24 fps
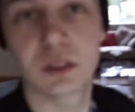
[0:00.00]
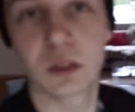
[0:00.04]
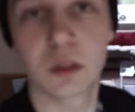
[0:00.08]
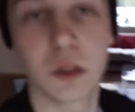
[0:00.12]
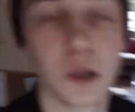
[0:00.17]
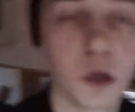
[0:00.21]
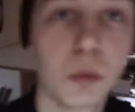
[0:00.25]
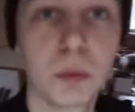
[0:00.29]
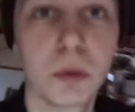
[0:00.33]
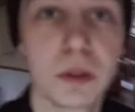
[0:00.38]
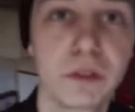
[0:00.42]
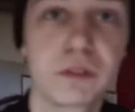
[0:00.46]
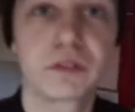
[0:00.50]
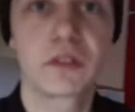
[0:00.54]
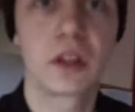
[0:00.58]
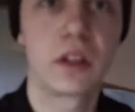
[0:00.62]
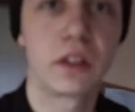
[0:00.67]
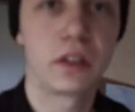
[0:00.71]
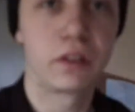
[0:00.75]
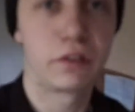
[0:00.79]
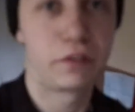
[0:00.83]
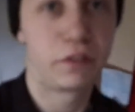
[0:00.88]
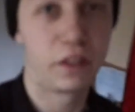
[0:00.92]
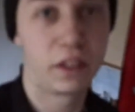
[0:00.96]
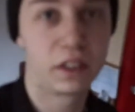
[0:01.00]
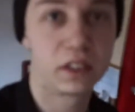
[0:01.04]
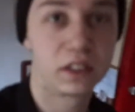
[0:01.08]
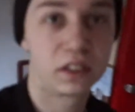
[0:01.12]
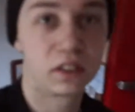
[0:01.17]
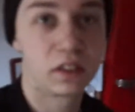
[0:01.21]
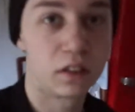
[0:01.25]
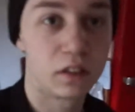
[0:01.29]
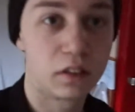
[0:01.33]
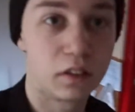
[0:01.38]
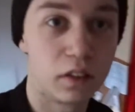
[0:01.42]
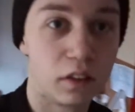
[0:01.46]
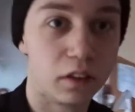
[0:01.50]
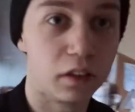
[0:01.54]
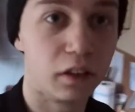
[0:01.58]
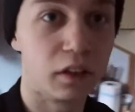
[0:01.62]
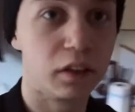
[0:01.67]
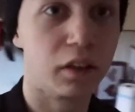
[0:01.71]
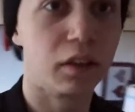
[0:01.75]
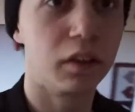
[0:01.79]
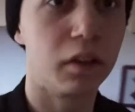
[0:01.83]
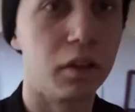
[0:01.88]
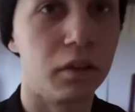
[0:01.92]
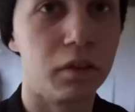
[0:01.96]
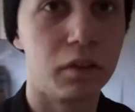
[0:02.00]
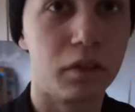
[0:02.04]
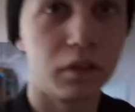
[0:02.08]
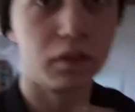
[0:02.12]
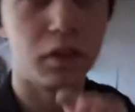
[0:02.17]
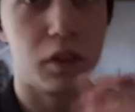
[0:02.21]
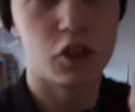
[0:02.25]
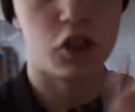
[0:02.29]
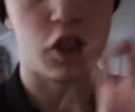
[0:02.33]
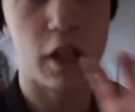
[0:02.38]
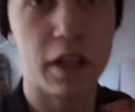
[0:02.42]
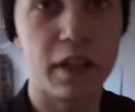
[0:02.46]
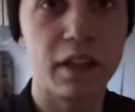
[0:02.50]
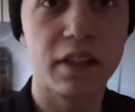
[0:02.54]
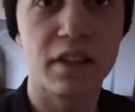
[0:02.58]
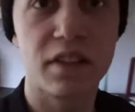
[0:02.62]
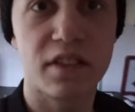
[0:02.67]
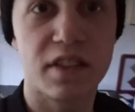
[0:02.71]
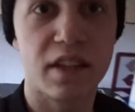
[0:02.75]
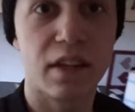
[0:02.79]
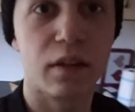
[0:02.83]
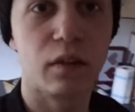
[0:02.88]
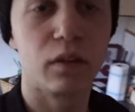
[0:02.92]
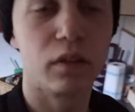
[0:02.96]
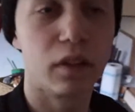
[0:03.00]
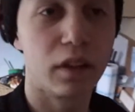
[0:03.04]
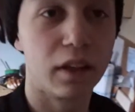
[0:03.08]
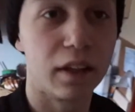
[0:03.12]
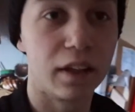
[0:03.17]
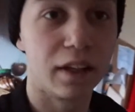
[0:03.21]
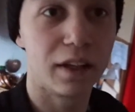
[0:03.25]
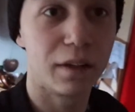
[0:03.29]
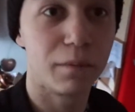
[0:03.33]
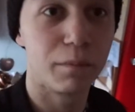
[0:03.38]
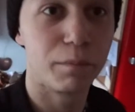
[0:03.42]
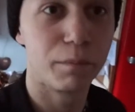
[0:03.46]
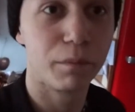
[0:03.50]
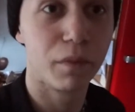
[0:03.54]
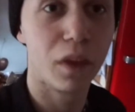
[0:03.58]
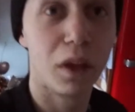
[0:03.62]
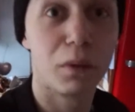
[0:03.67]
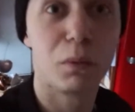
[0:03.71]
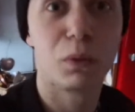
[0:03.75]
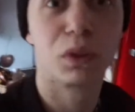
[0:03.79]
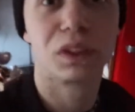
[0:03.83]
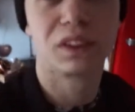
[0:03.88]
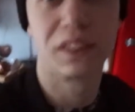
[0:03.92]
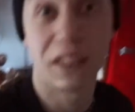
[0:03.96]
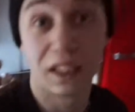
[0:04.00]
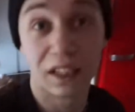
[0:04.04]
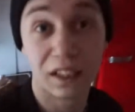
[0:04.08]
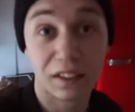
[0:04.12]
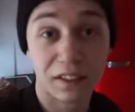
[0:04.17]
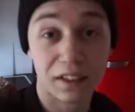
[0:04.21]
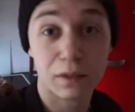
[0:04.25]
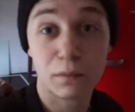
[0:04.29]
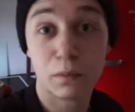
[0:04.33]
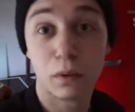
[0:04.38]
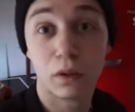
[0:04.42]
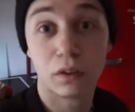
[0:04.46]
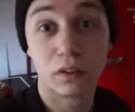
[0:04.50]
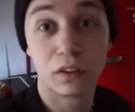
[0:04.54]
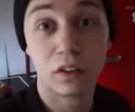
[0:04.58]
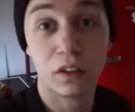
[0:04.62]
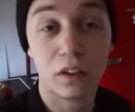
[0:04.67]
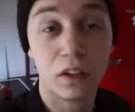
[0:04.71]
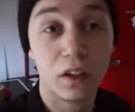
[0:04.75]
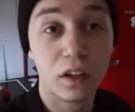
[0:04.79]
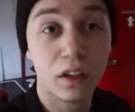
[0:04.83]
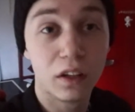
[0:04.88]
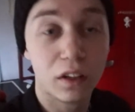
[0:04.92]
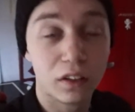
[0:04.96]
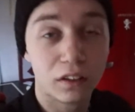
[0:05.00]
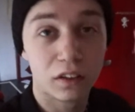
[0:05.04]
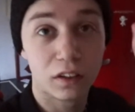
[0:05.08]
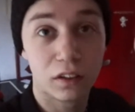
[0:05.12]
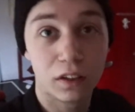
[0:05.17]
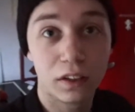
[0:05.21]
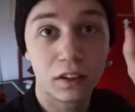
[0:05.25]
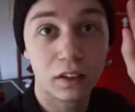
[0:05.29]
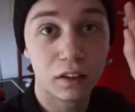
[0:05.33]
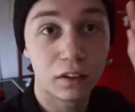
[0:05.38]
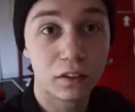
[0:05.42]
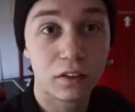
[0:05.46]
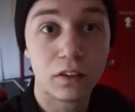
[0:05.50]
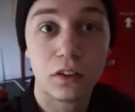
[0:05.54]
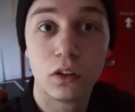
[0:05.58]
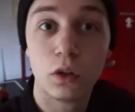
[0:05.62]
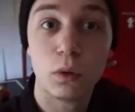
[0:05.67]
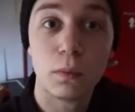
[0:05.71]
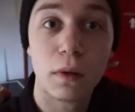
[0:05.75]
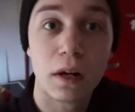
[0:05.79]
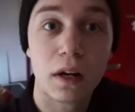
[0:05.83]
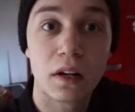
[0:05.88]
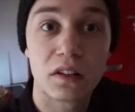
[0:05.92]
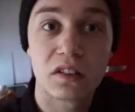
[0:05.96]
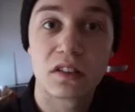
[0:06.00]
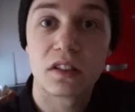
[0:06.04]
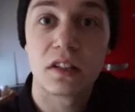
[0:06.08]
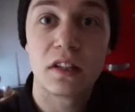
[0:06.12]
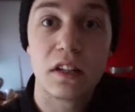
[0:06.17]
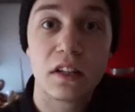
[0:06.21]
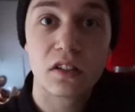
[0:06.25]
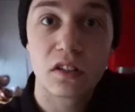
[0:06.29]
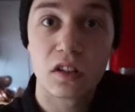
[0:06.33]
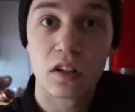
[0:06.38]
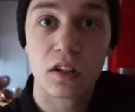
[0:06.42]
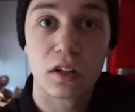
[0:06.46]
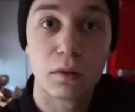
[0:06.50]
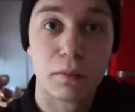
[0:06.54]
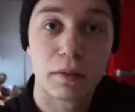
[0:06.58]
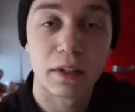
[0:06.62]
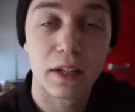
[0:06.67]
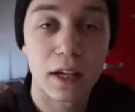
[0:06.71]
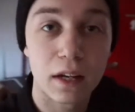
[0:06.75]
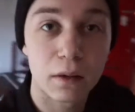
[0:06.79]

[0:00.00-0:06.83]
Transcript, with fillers: so I hope I've kind of fixed the, the shaking sound. Um, put sellotape on the, they like little two bars on each side of my